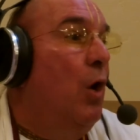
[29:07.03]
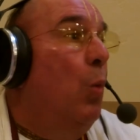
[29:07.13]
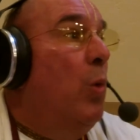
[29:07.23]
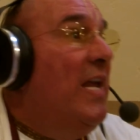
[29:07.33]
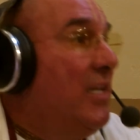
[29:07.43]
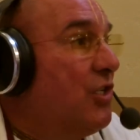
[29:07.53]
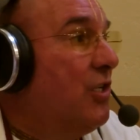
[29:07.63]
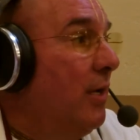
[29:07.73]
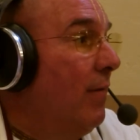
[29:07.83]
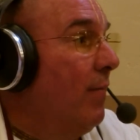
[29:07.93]

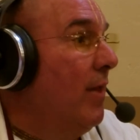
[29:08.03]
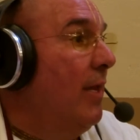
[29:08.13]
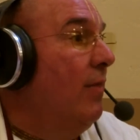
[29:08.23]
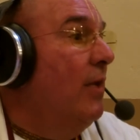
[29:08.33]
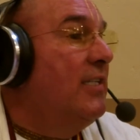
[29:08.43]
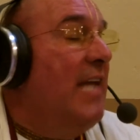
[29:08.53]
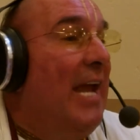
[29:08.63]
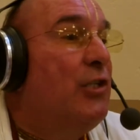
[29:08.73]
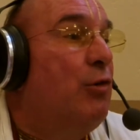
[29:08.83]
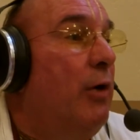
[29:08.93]
Which, the
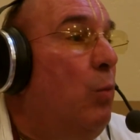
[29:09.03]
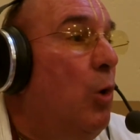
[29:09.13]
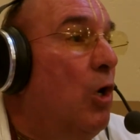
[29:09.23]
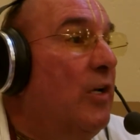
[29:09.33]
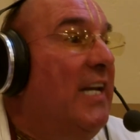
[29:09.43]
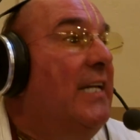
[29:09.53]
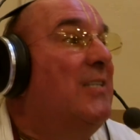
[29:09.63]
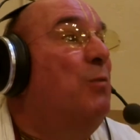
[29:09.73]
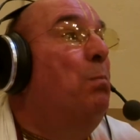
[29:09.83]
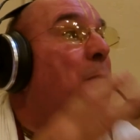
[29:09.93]
Sanskrit word
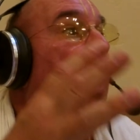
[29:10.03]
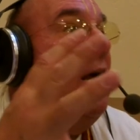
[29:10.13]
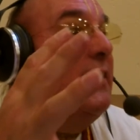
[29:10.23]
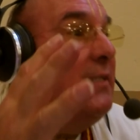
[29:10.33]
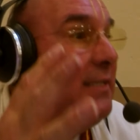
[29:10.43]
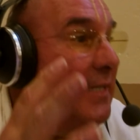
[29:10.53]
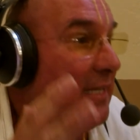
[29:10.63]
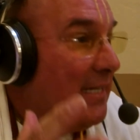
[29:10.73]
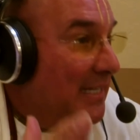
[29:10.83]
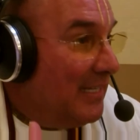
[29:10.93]
is bhakti.